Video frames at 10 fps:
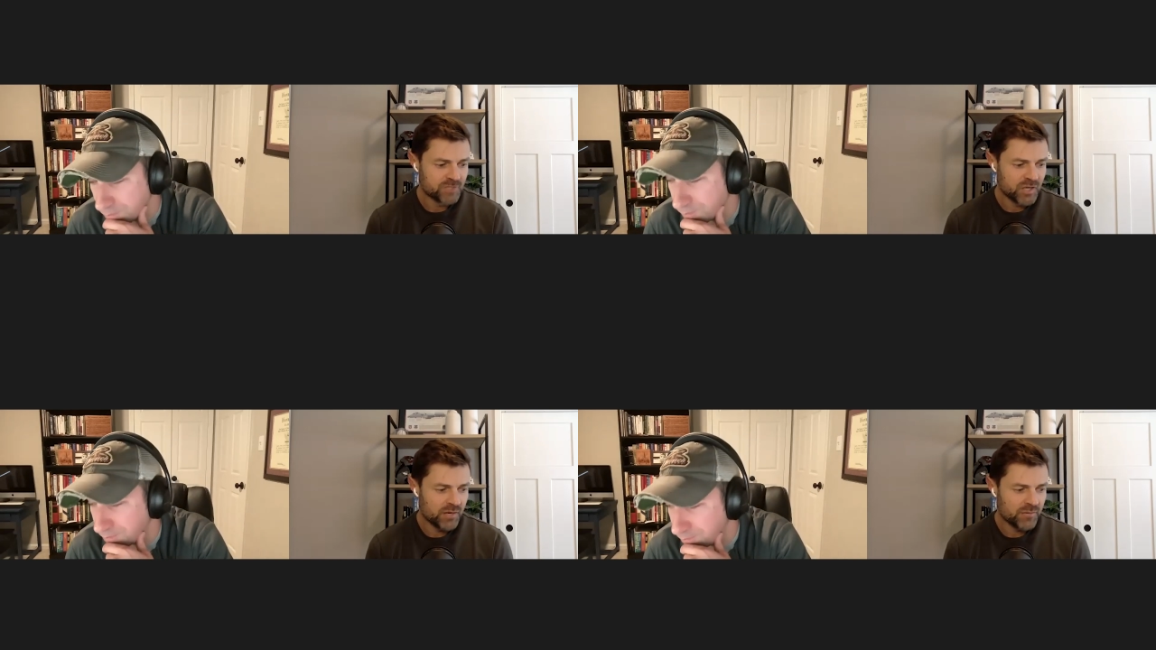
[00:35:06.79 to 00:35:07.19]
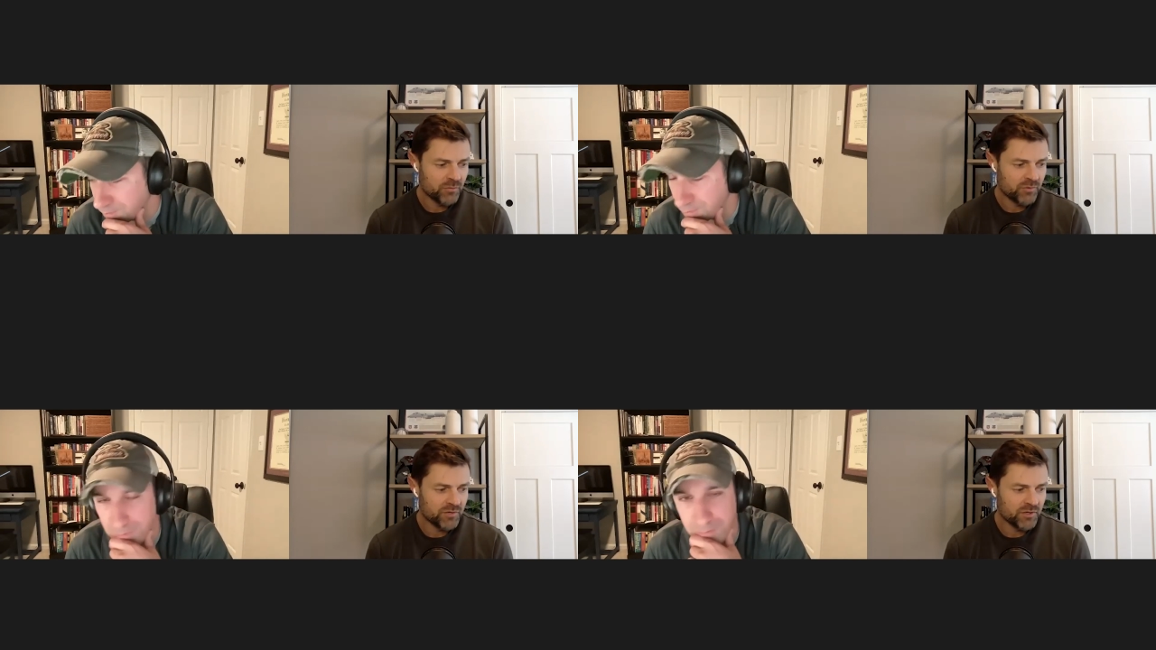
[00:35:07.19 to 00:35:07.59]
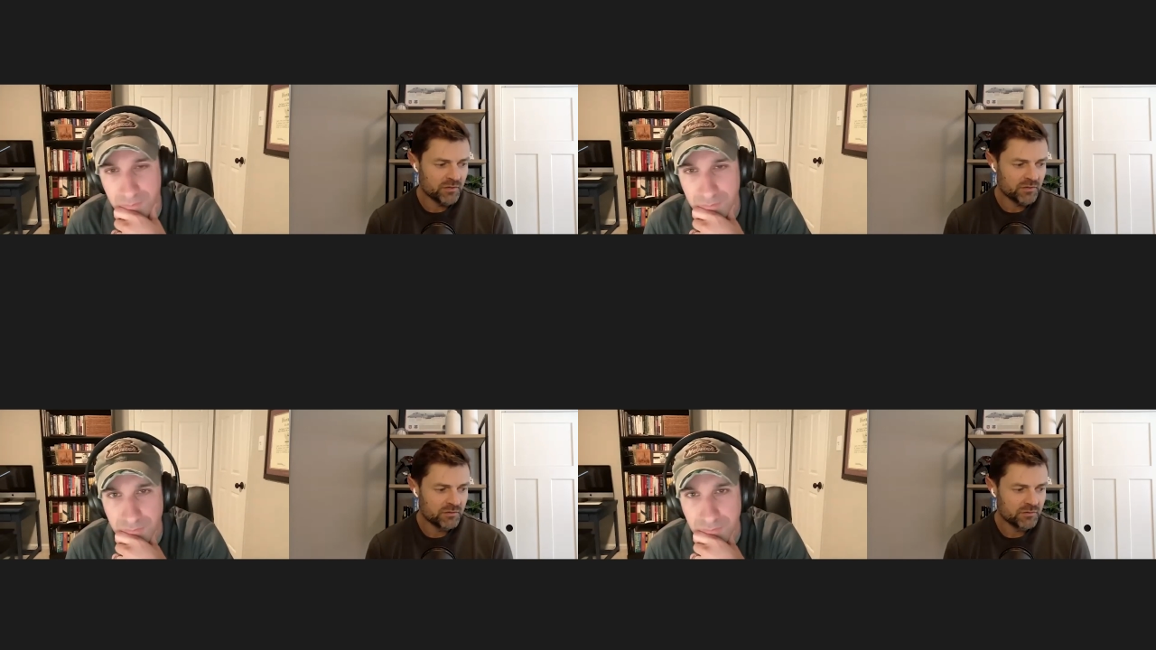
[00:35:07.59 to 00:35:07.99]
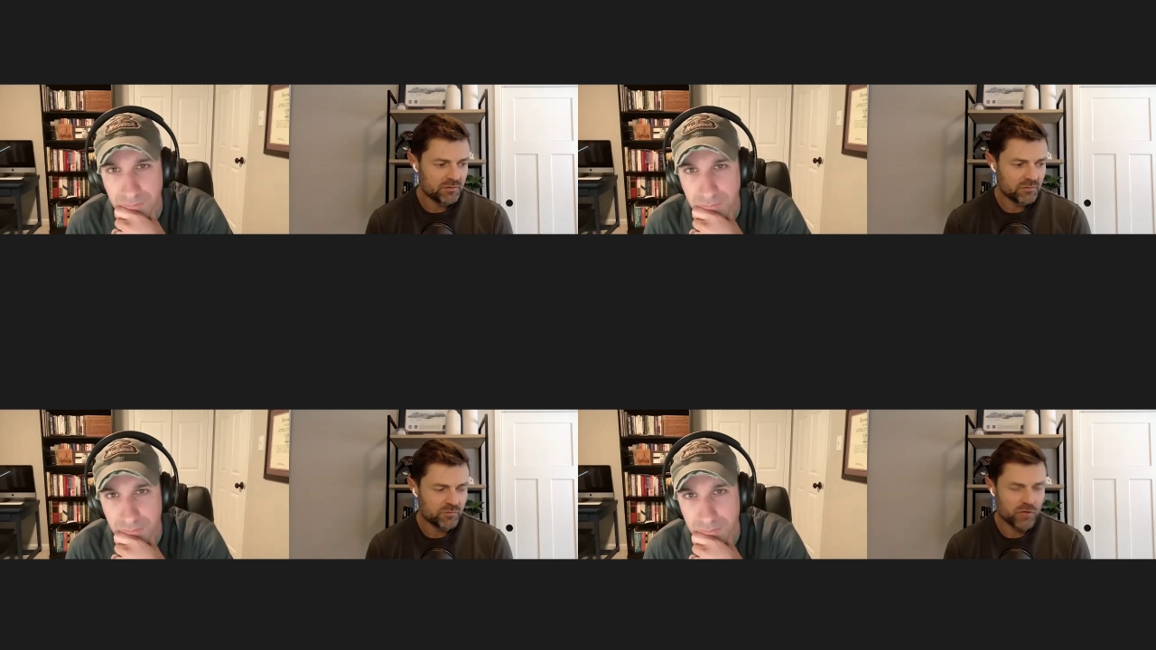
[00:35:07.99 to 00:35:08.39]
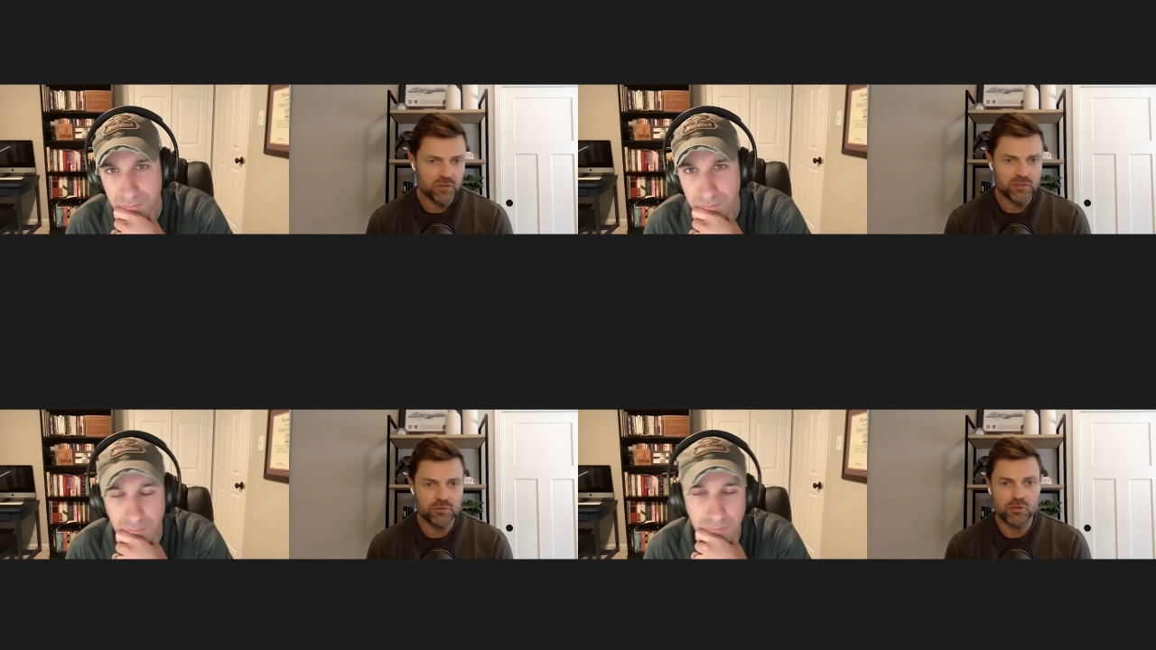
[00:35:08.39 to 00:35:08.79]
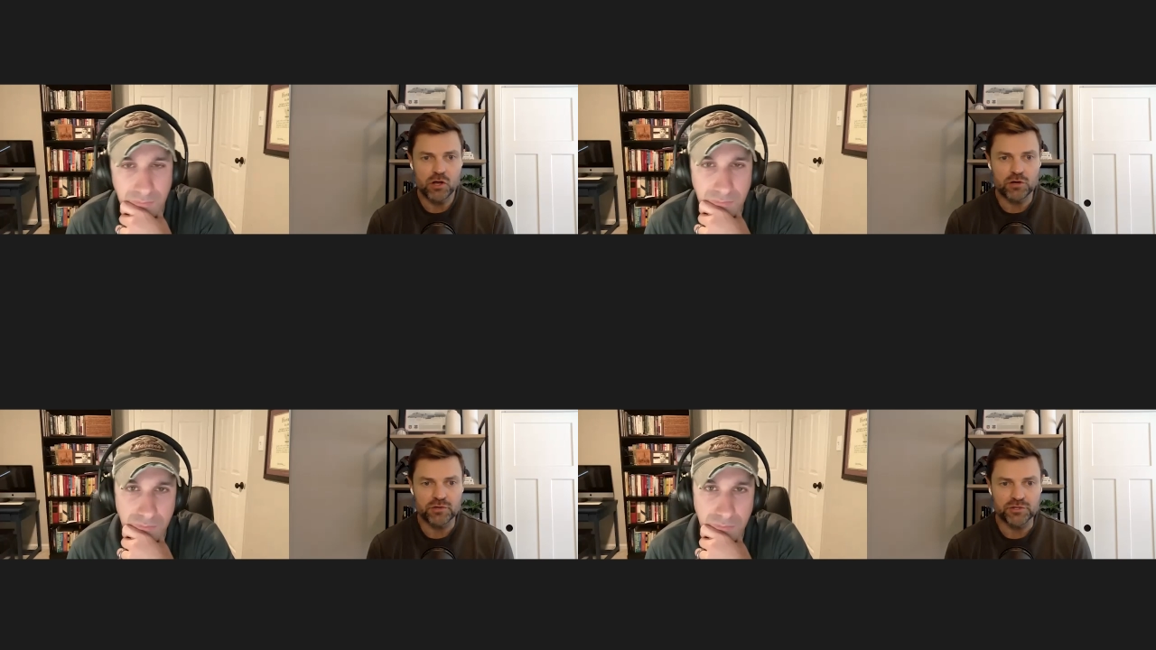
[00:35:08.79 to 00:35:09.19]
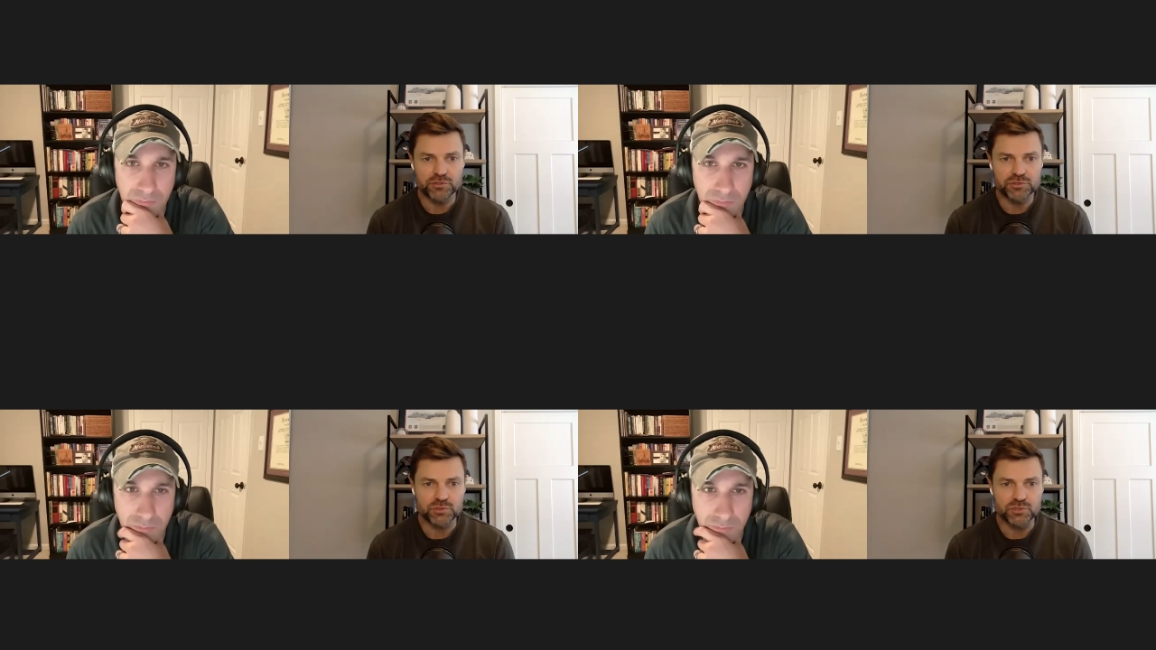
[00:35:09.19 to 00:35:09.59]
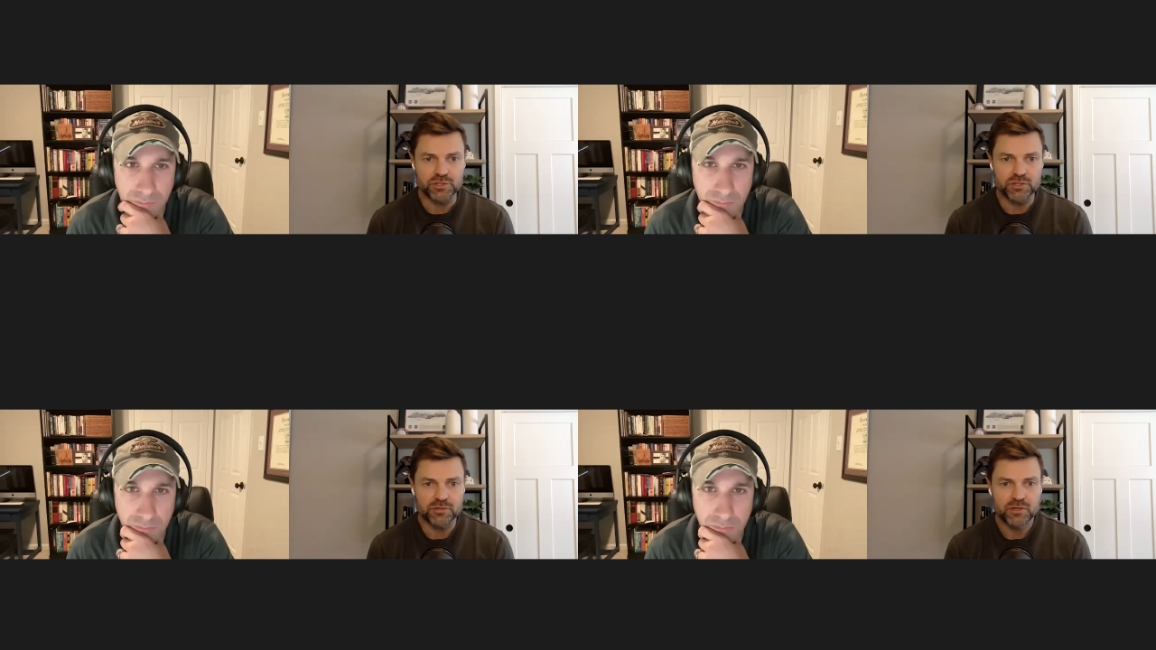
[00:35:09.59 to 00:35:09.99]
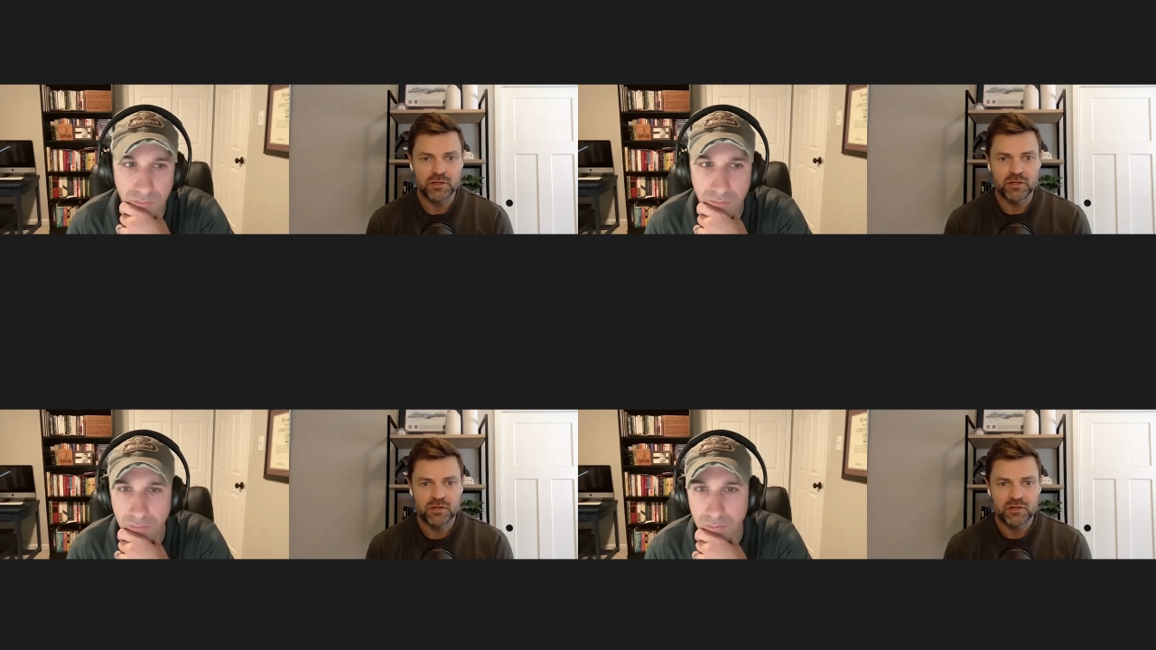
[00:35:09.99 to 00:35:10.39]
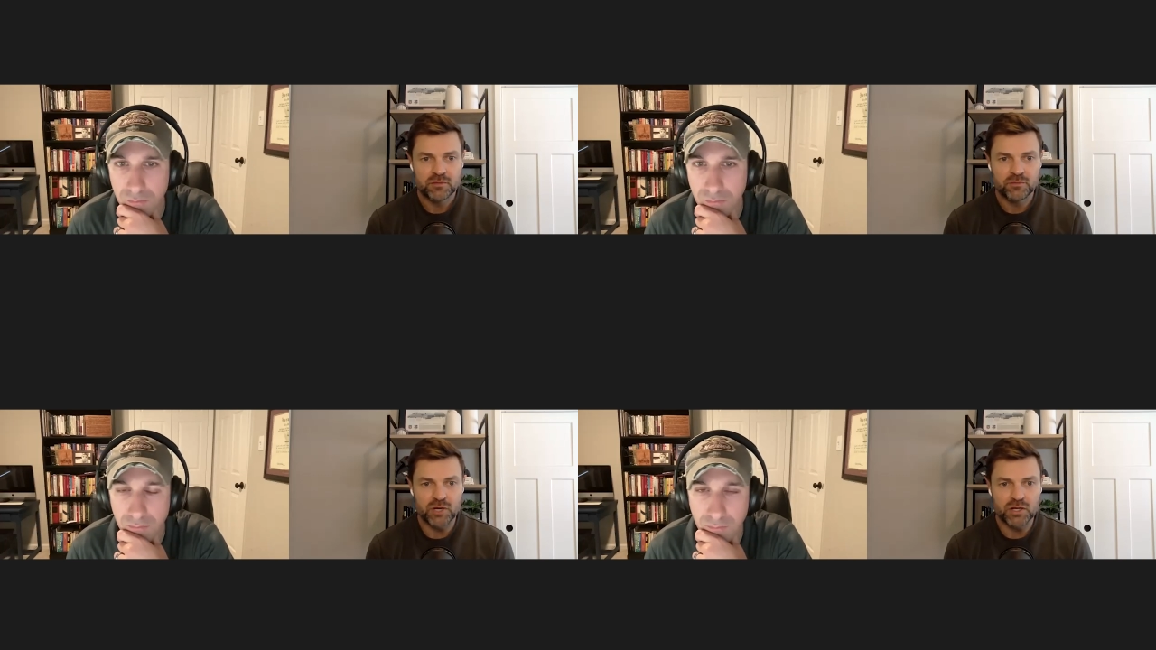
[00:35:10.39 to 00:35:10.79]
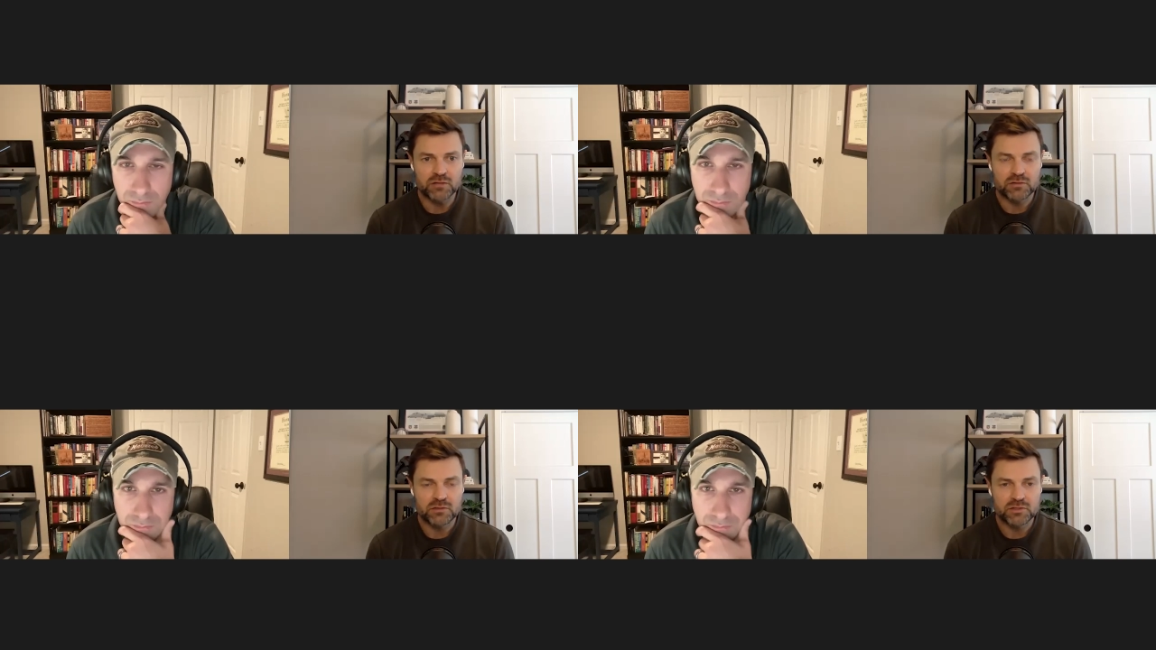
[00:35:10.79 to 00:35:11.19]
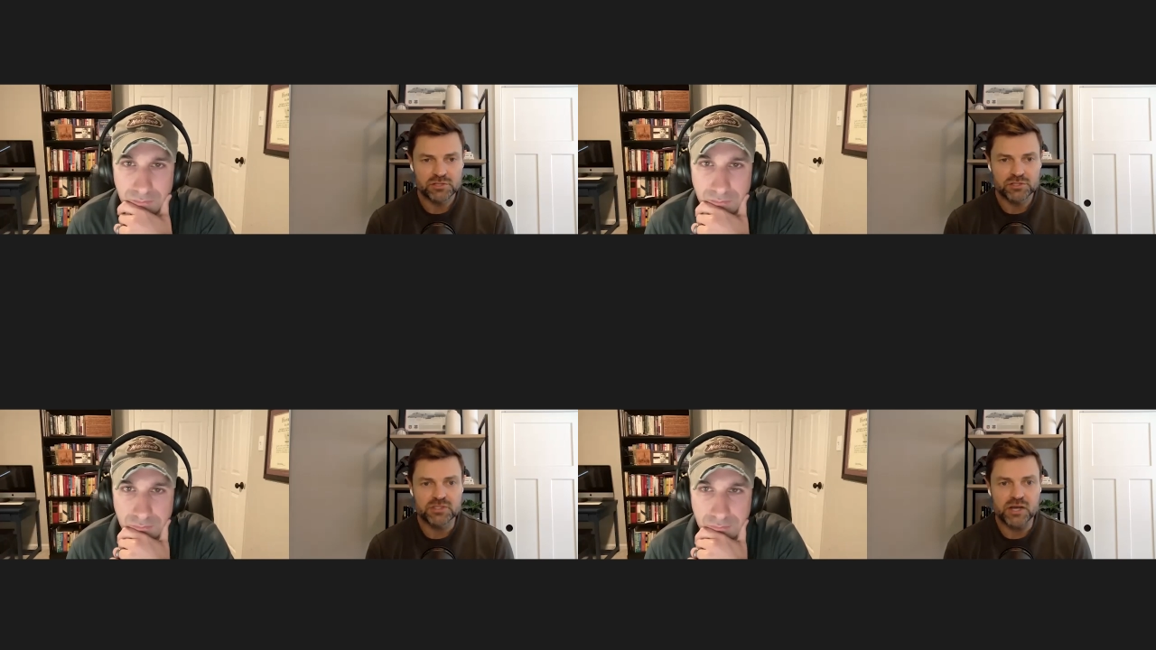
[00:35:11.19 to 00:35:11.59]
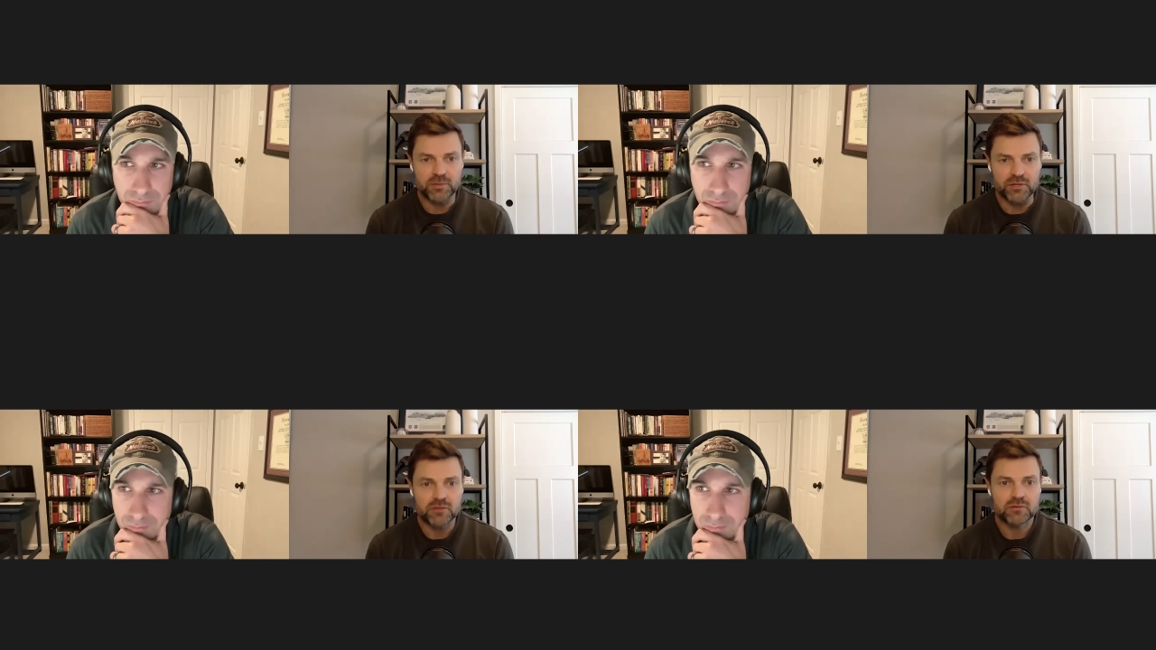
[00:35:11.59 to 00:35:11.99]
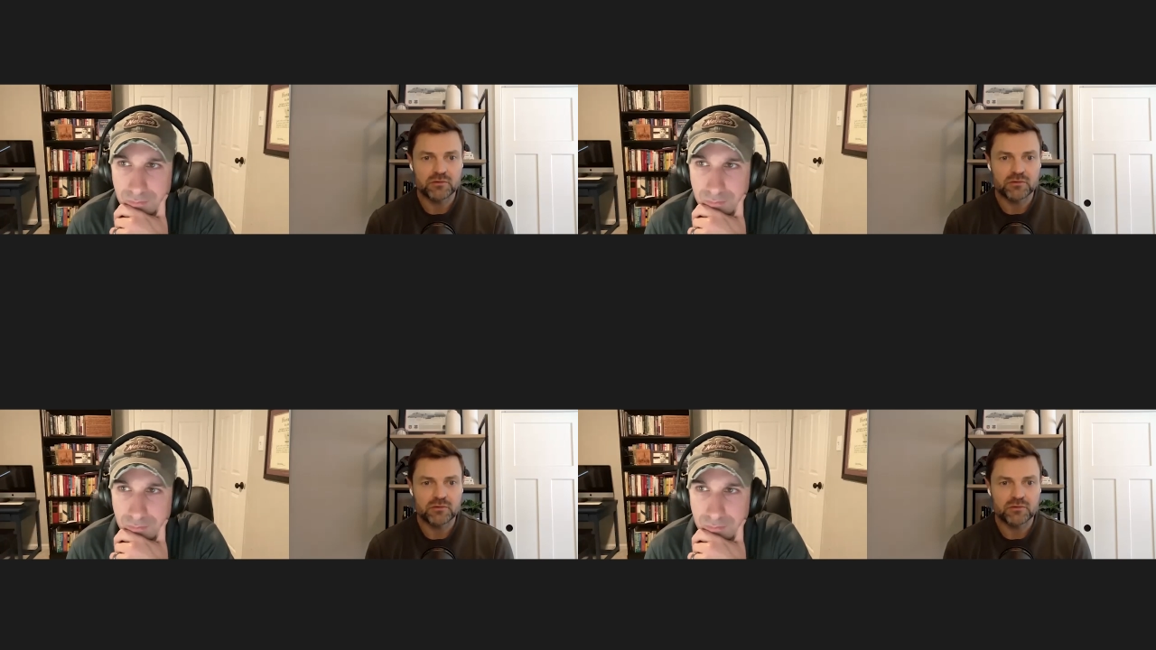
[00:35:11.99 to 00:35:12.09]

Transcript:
Speaker 1: all right, man. We've uh, we've gone a little longer than usual here, but it was a good topic.